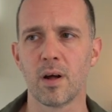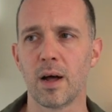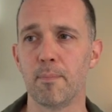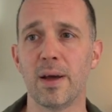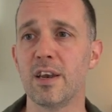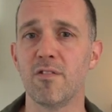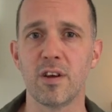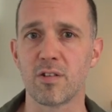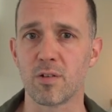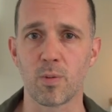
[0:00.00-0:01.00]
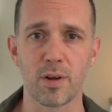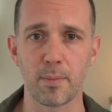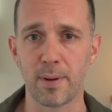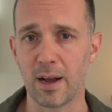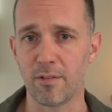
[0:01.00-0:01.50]
and many reasons why
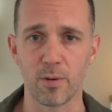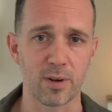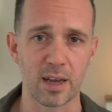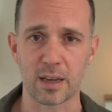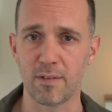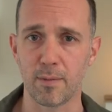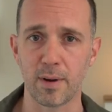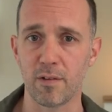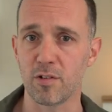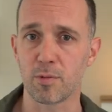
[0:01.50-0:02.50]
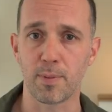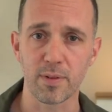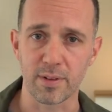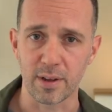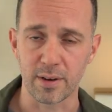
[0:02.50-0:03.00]
the parent or caregiver may have
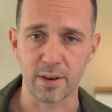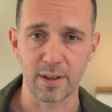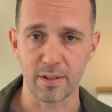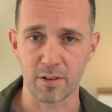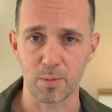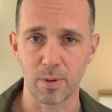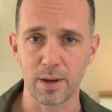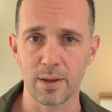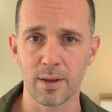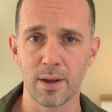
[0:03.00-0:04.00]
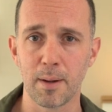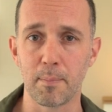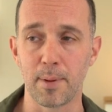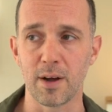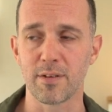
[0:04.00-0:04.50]
responded in this way.
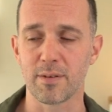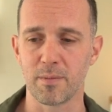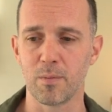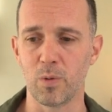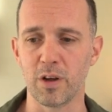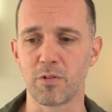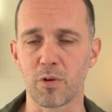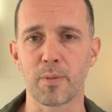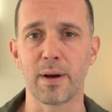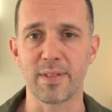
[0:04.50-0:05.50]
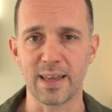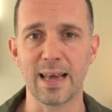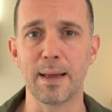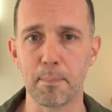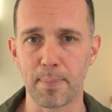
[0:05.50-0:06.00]
But we are talking about the
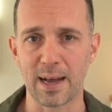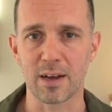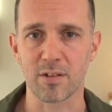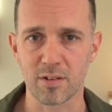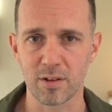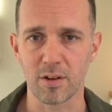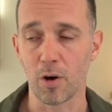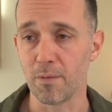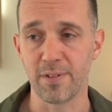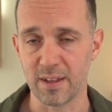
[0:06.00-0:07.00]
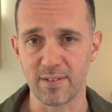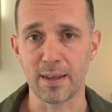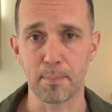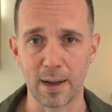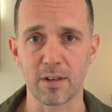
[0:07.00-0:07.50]
impacts of this,
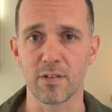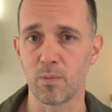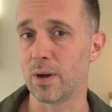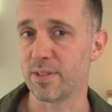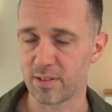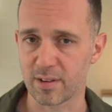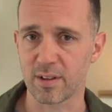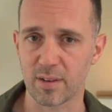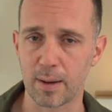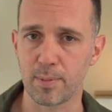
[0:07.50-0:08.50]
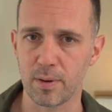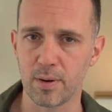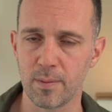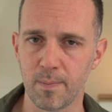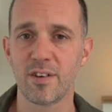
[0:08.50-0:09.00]
the impacts of when this does
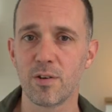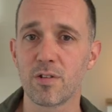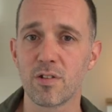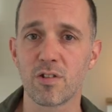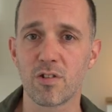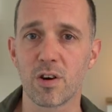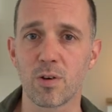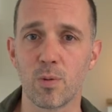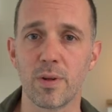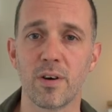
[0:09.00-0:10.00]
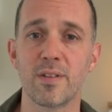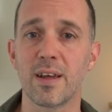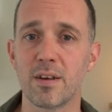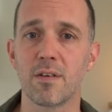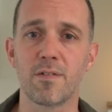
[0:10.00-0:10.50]
happen. Children struggle with
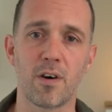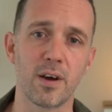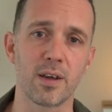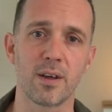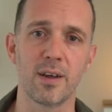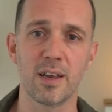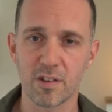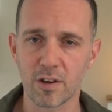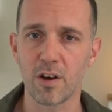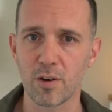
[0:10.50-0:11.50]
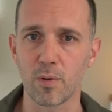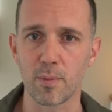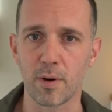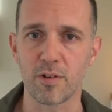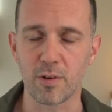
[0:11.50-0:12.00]
identifying internal
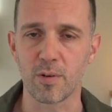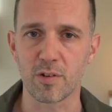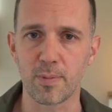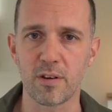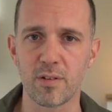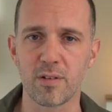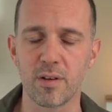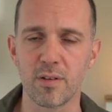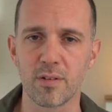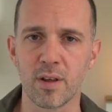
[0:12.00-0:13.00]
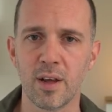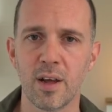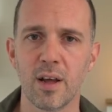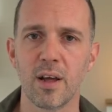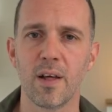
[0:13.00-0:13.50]
emotional experiences.
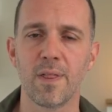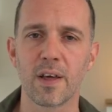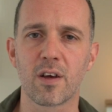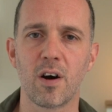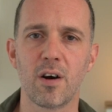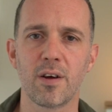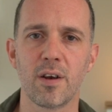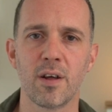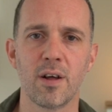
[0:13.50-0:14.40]
They can't